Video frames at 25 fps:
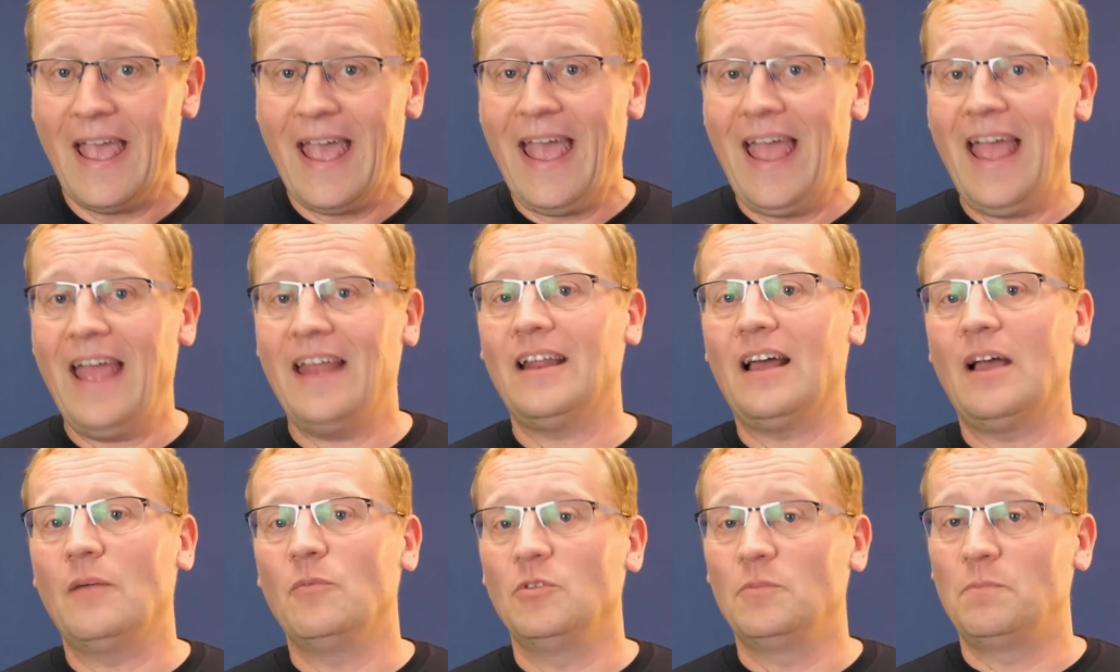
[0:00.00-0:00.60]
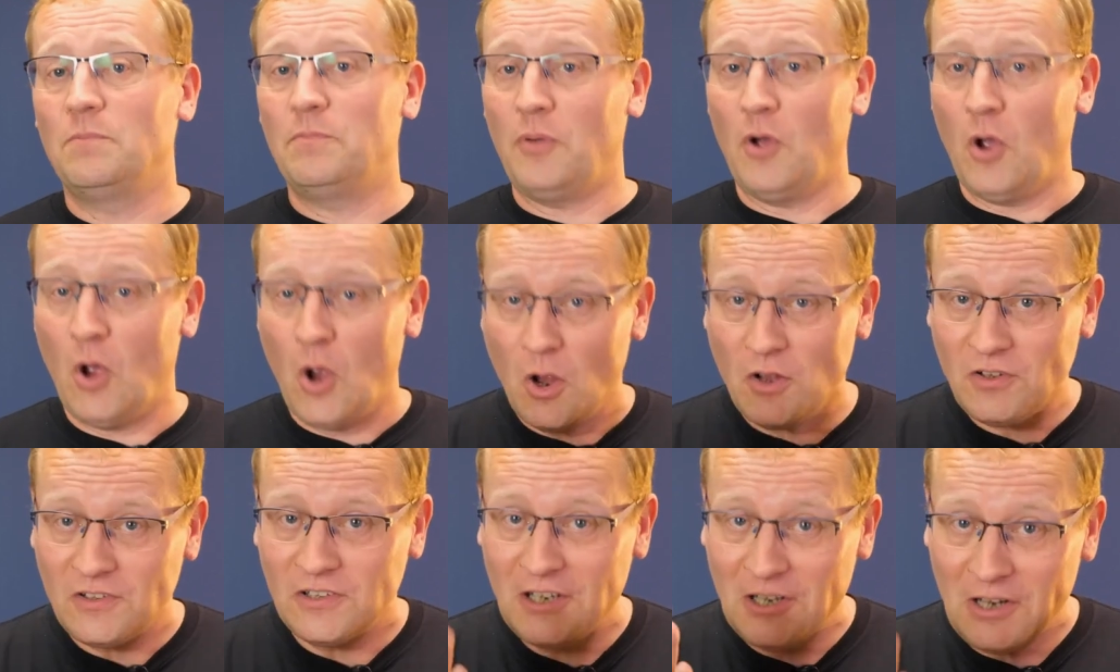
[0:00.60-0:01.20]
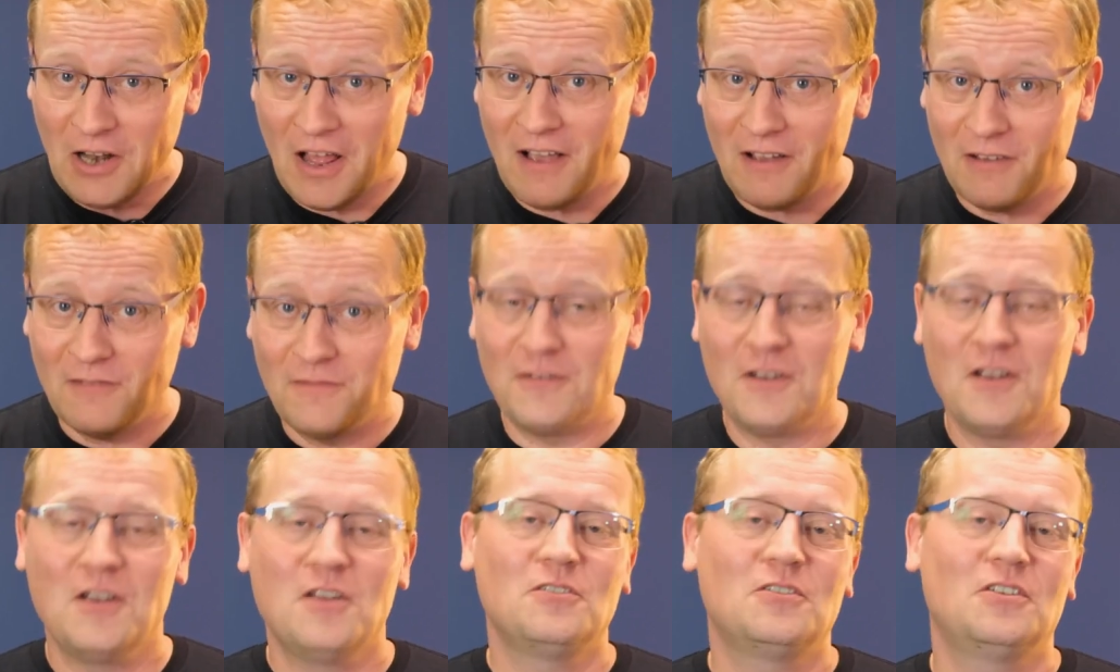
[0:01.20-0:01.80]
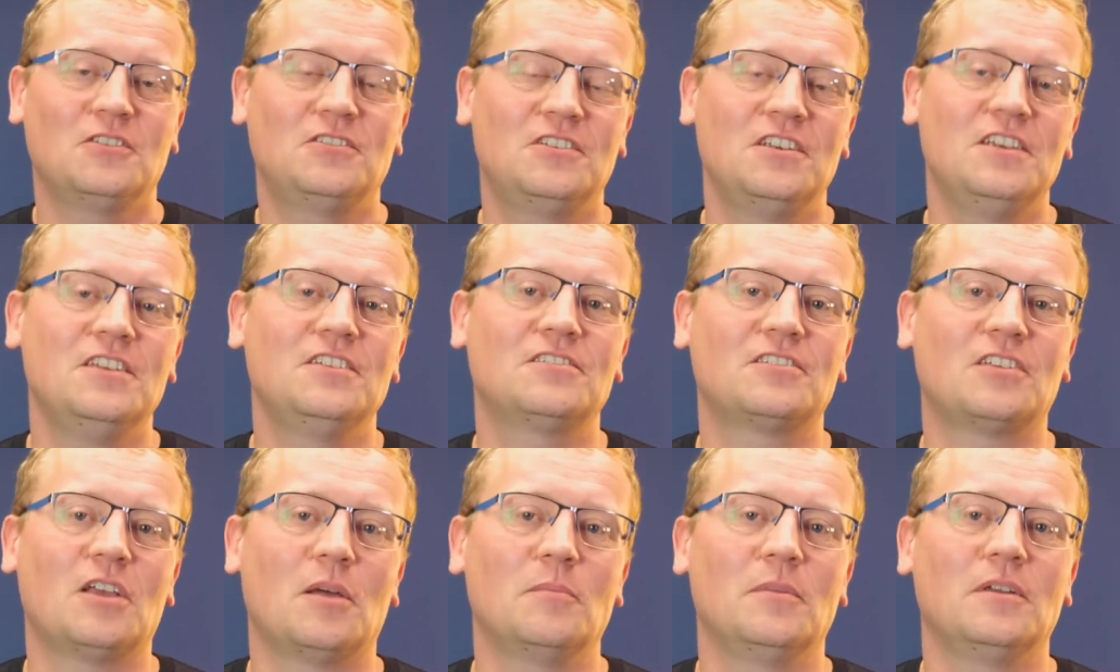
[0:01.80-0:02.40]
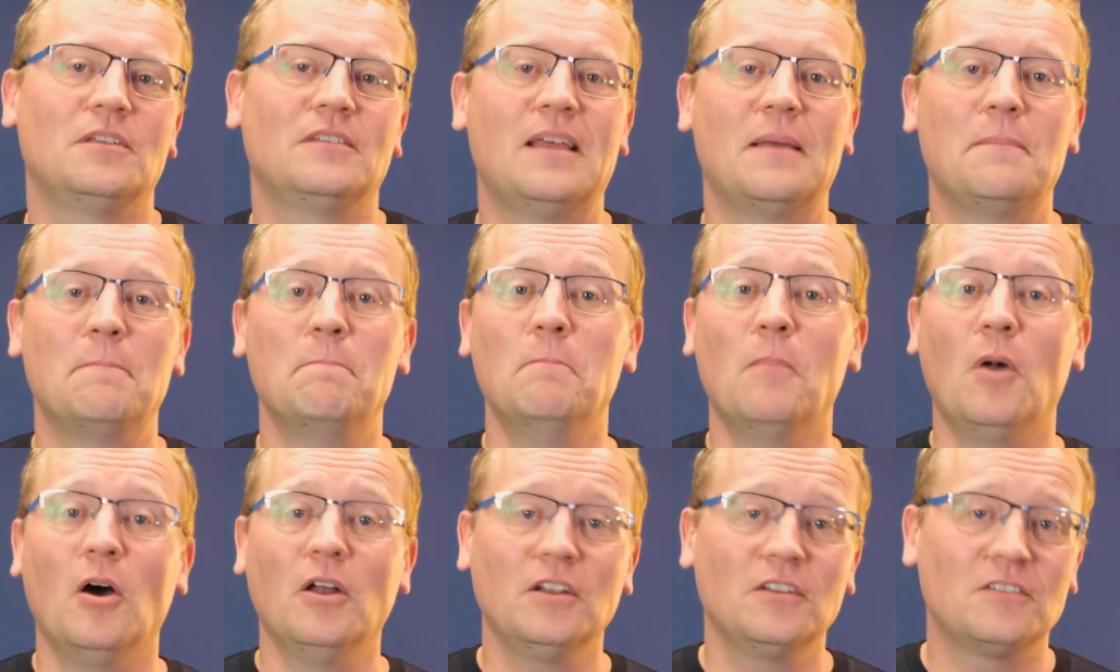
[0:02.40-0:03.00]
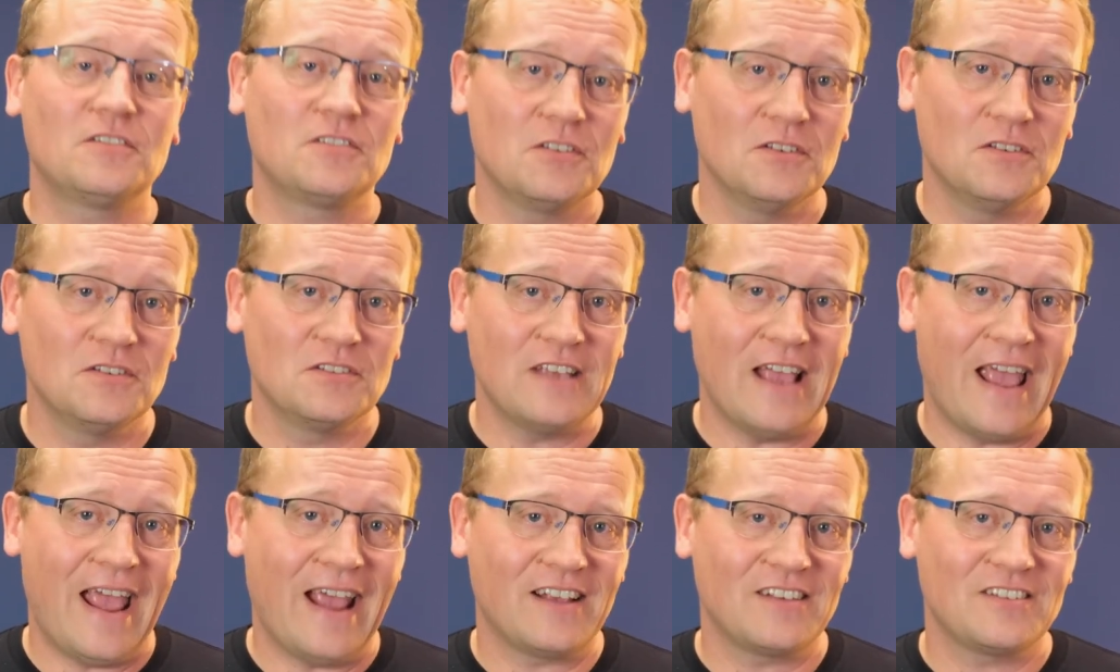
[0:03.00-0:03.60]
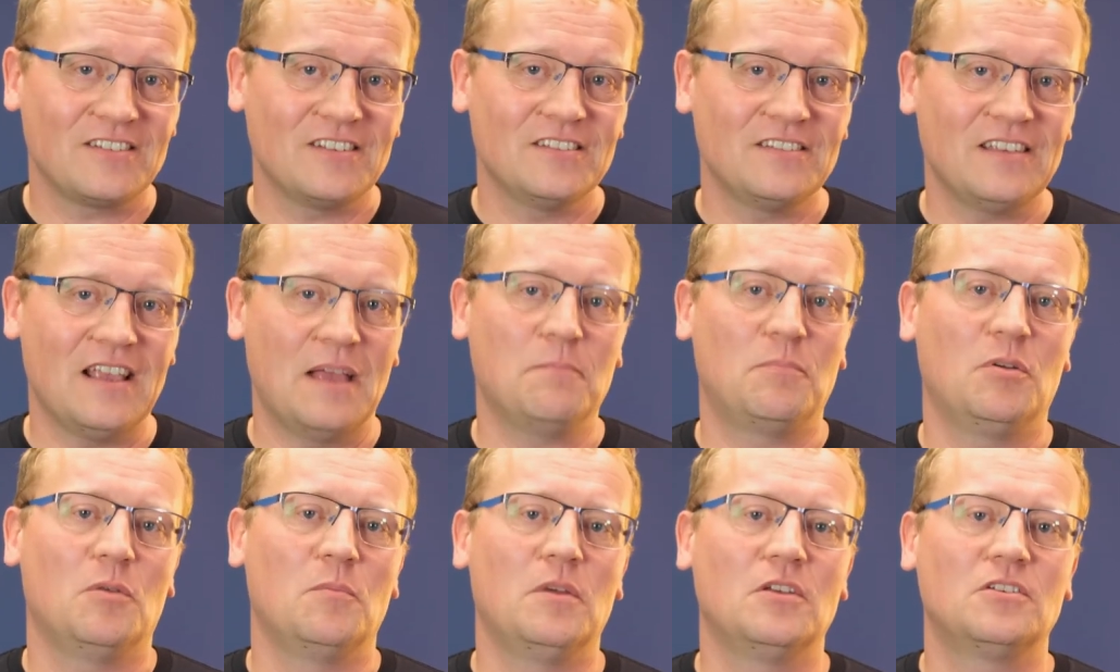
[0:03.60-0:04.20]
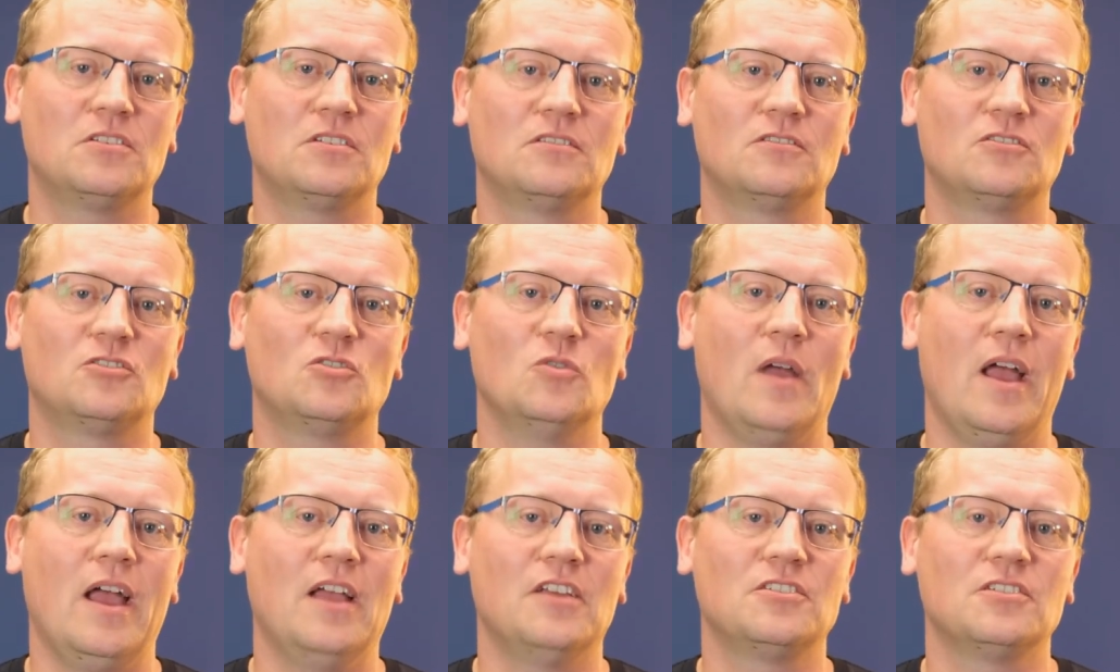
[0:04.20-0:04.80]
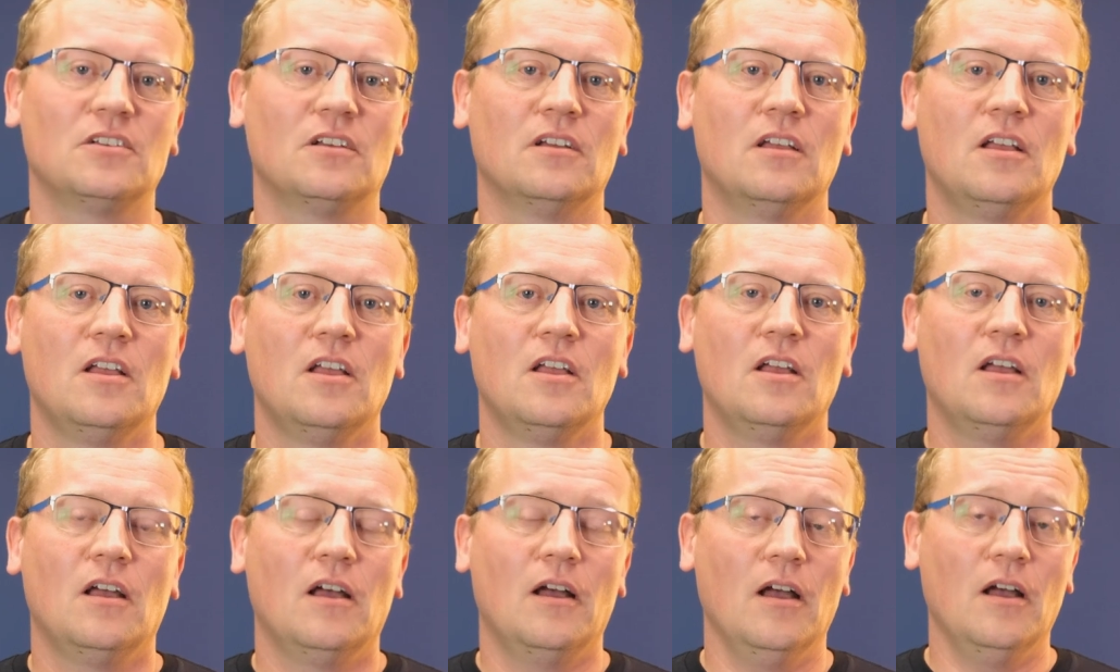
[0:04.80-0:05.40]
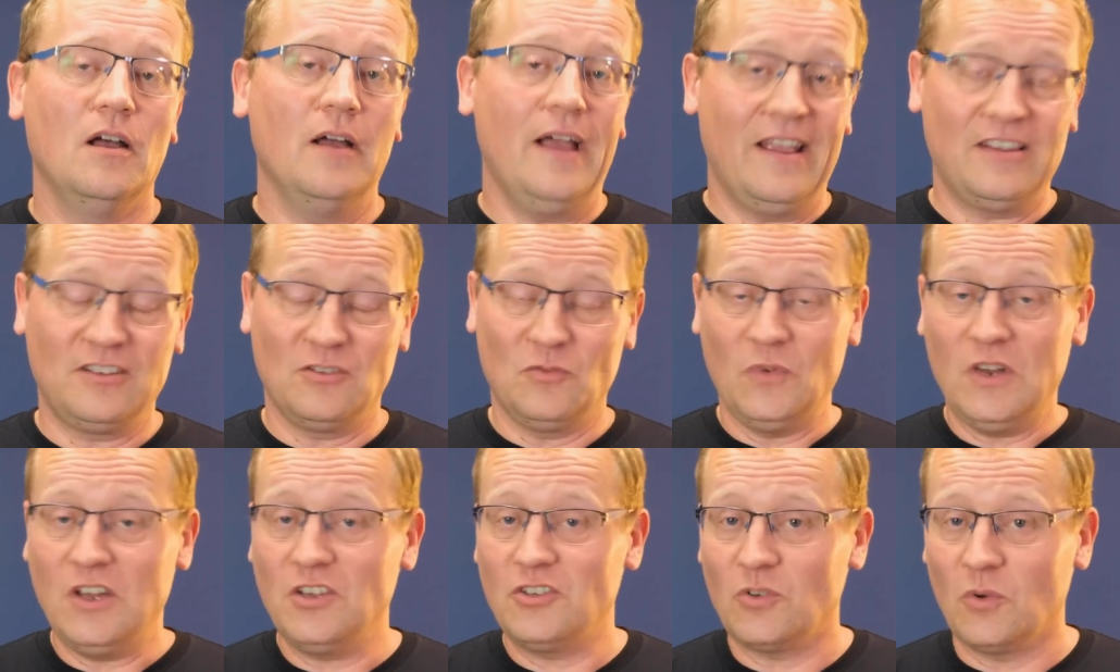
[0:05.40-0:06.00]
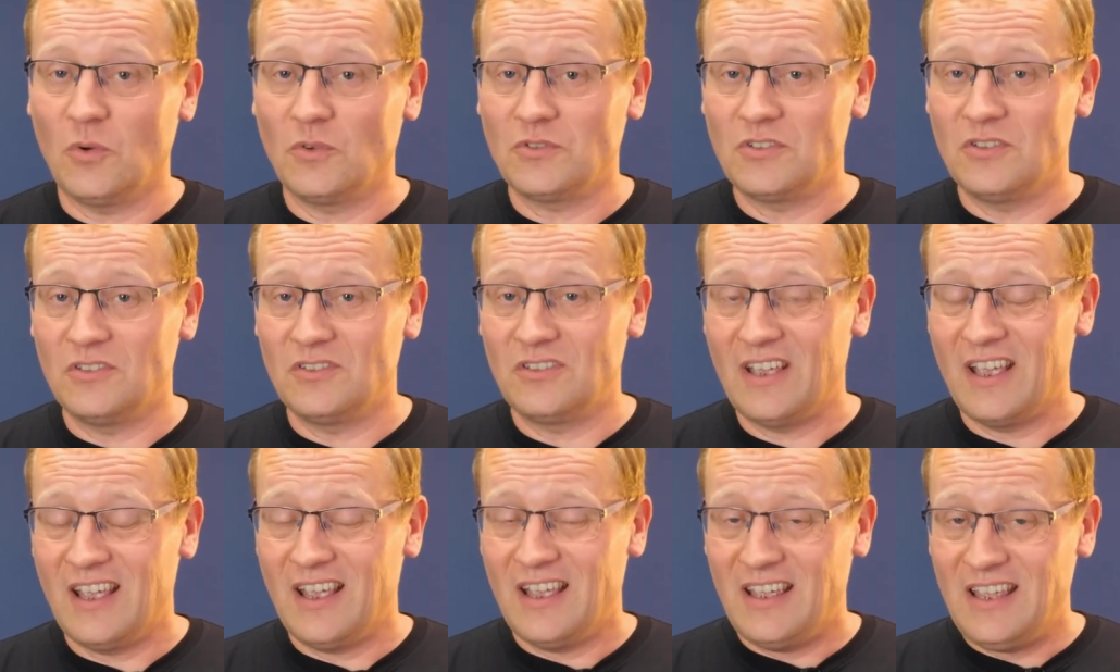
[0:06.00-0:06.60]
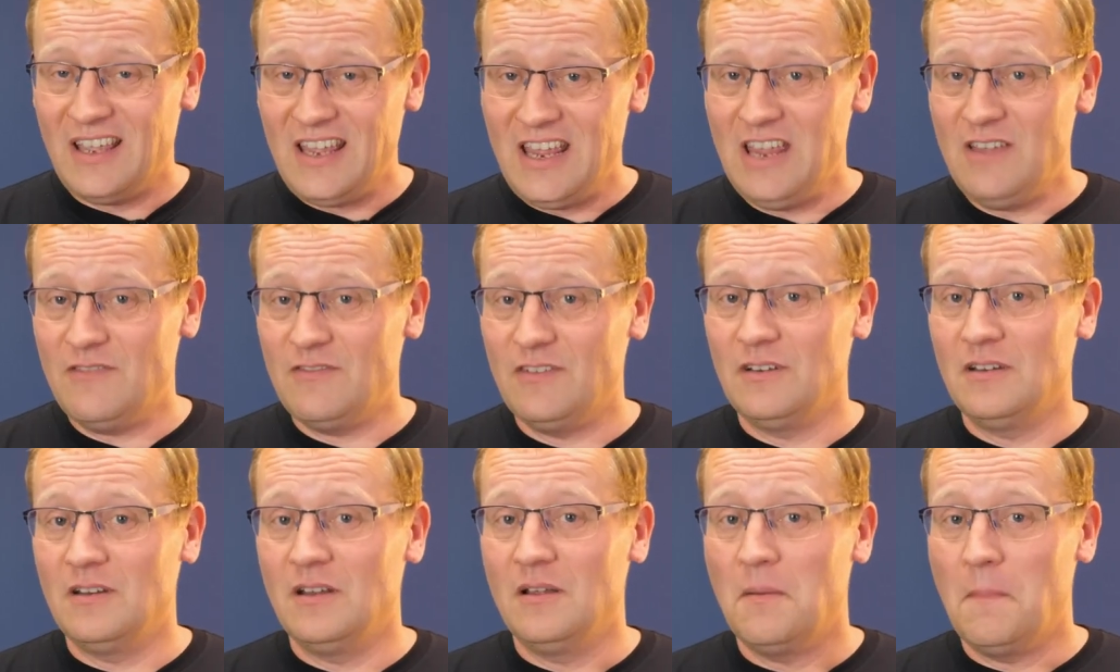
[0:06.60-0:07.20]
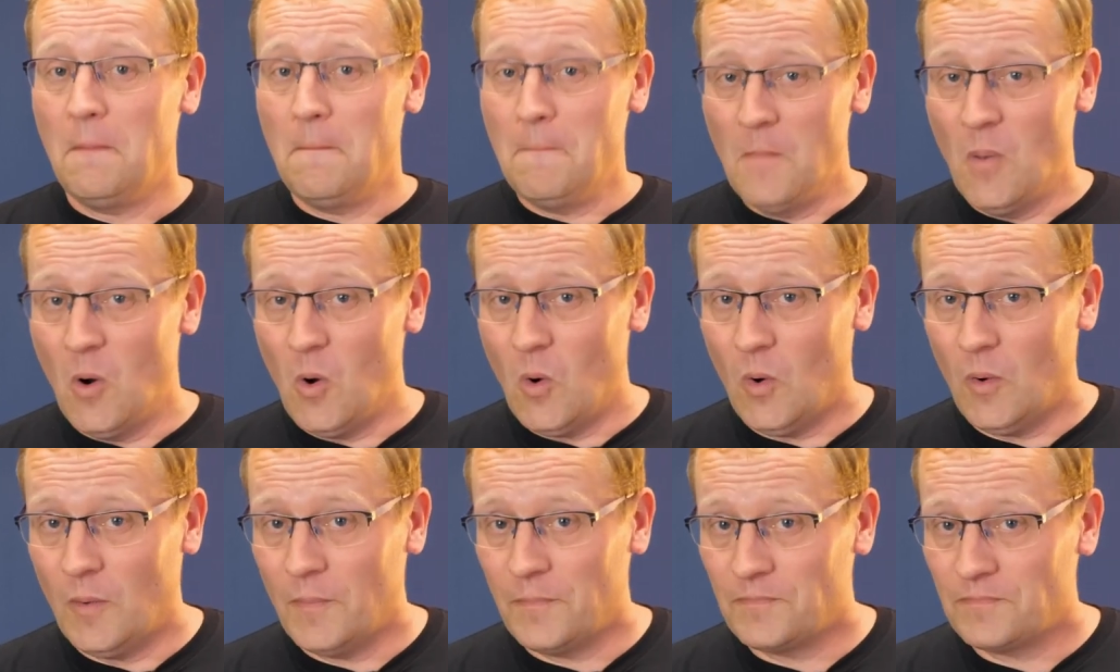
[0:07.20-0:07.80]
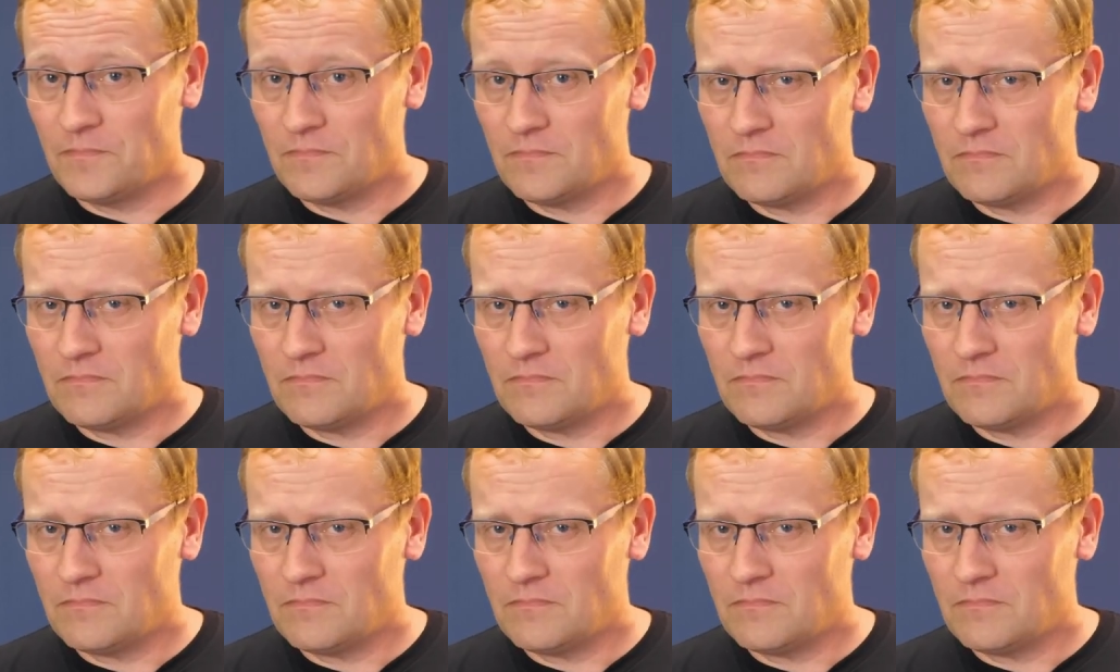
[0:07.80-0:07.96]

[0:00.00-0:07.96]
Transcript: And I would personally love to see something that monitors access and permissions to Azure, uh, Azure resources even more.